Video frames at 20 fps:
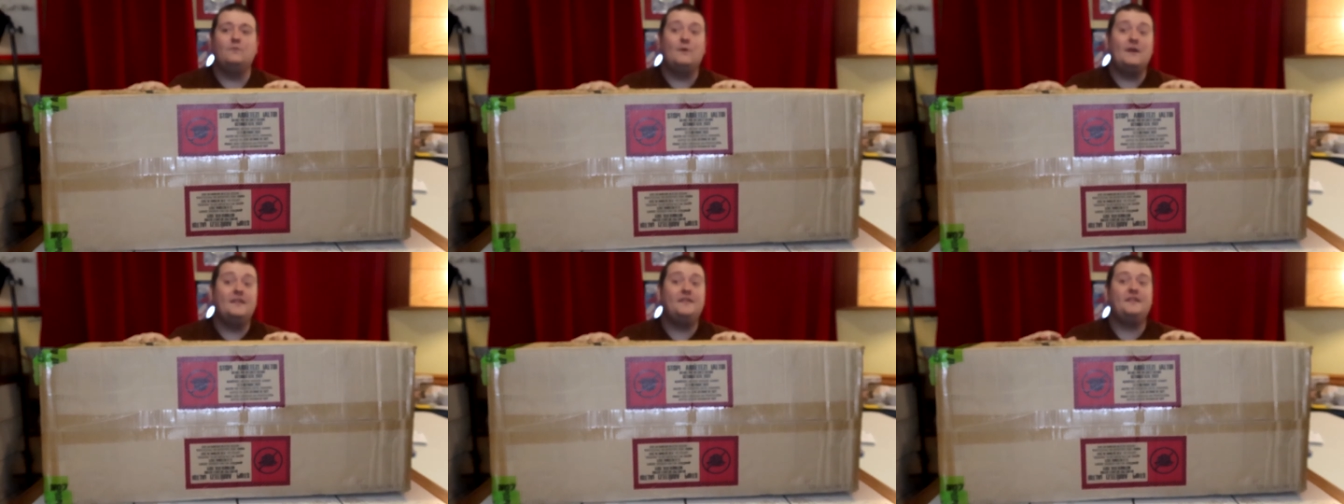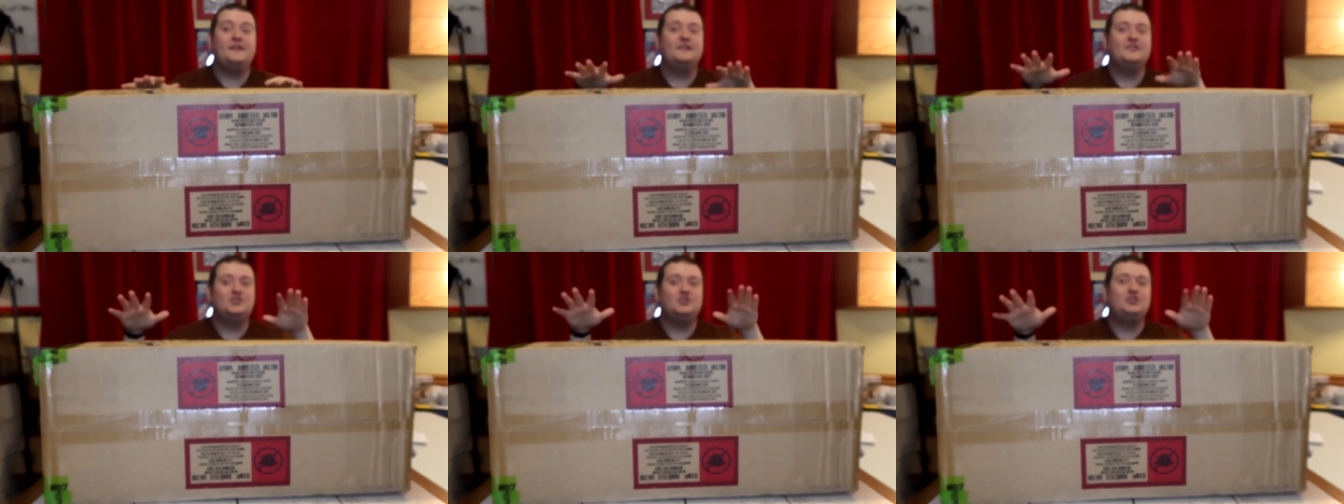with
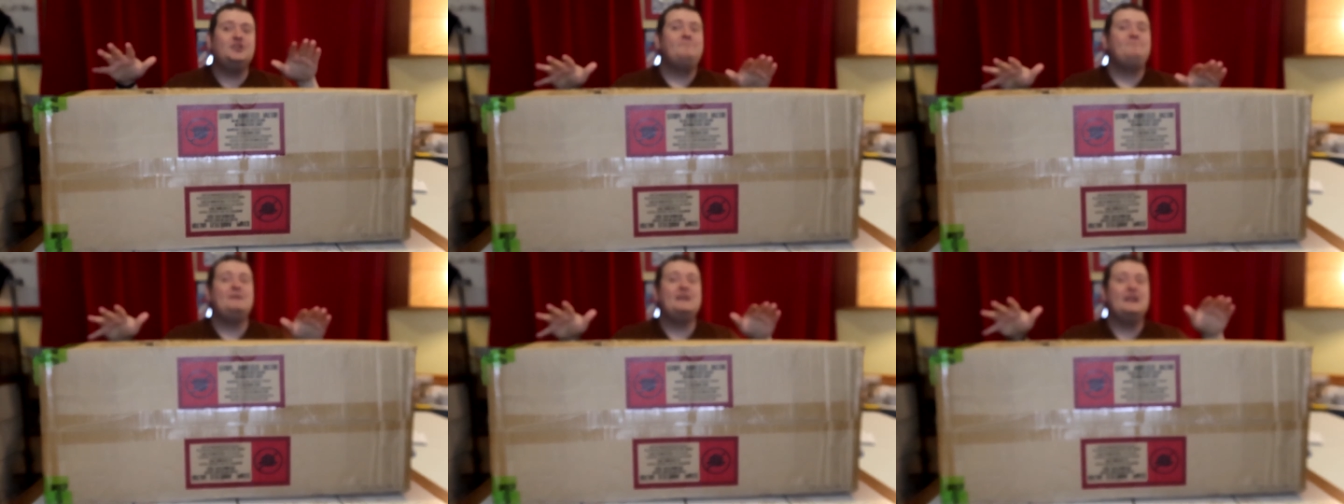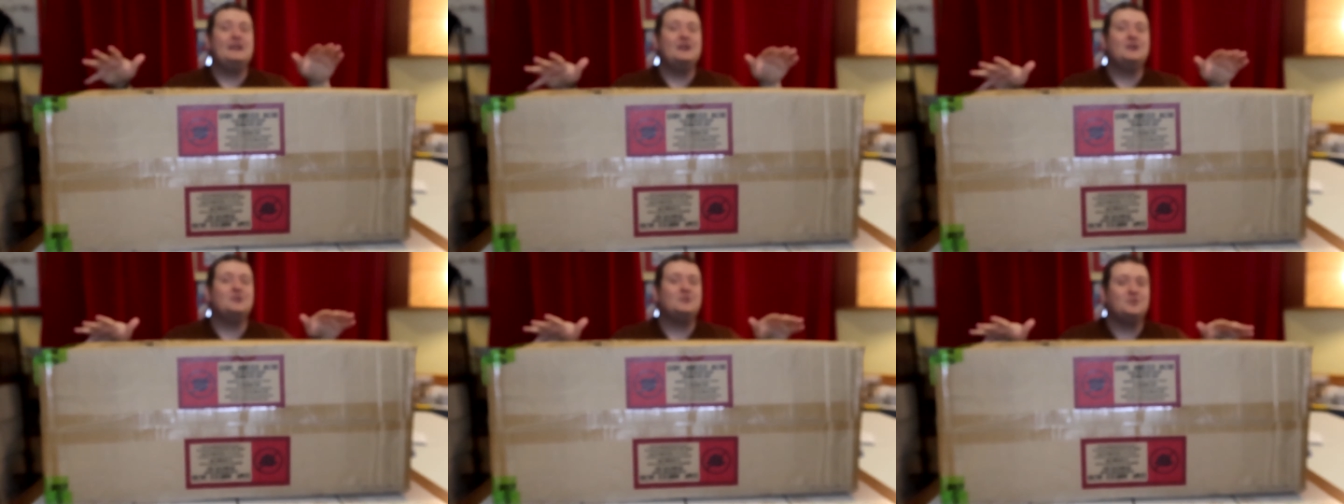shipping
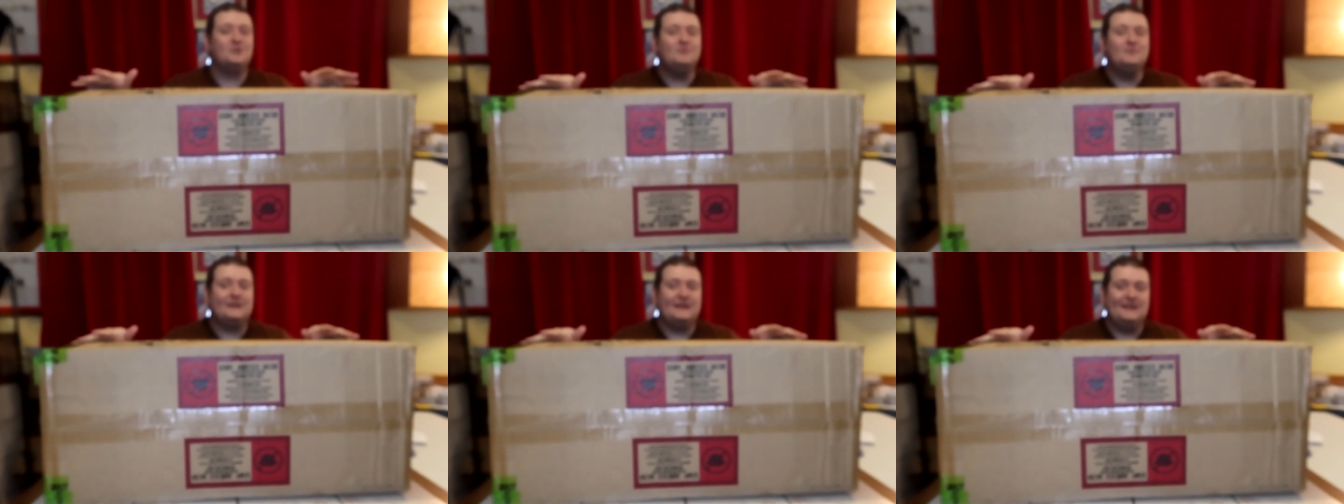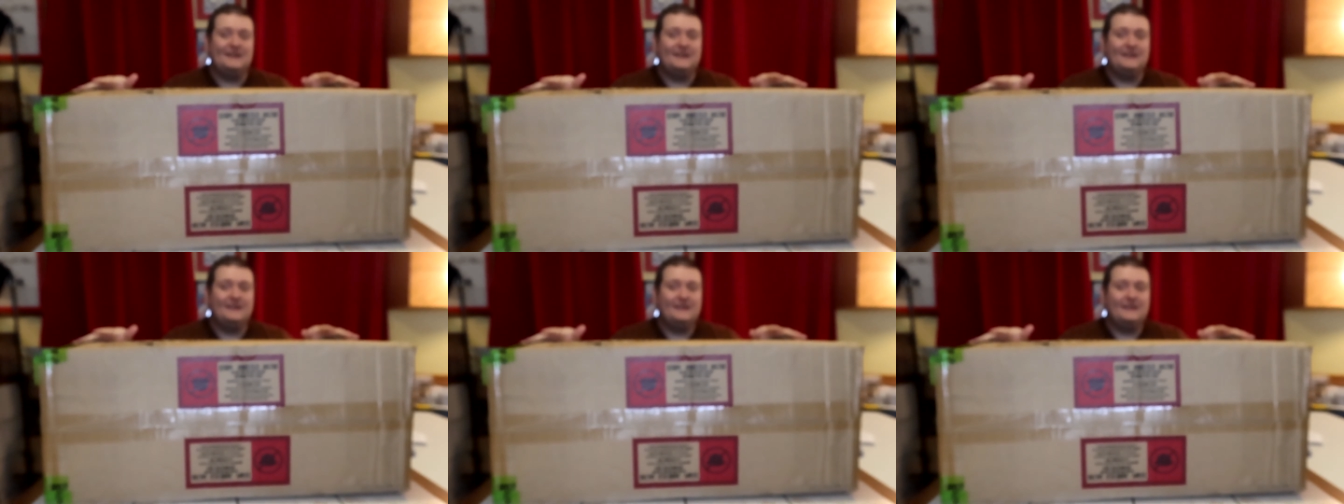
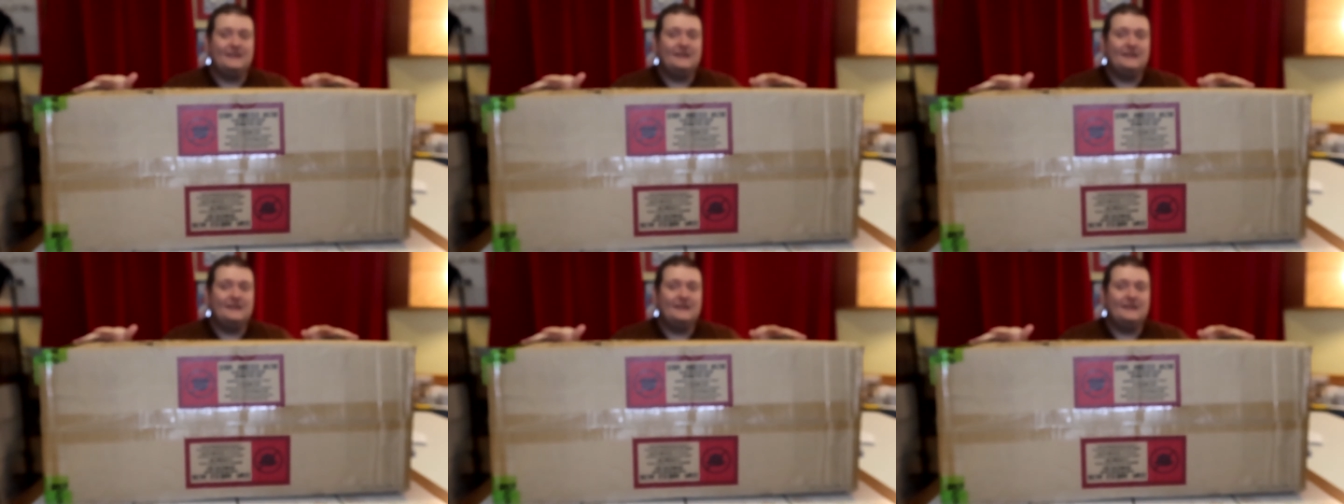included,